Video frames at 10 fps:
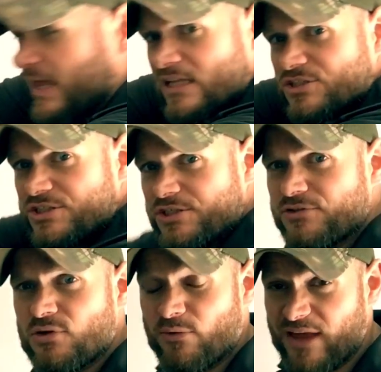and
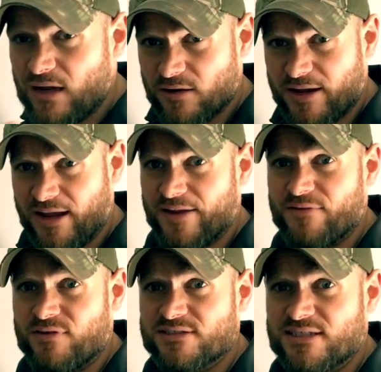shoot without looking at
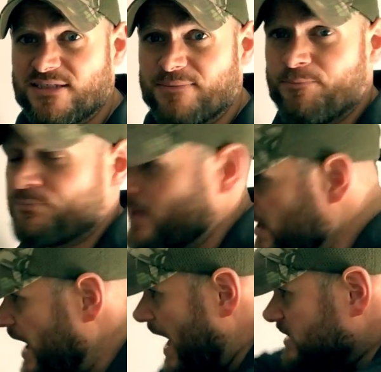the front sight tip.
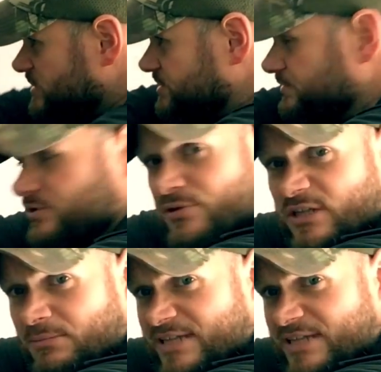And just shoot and do a double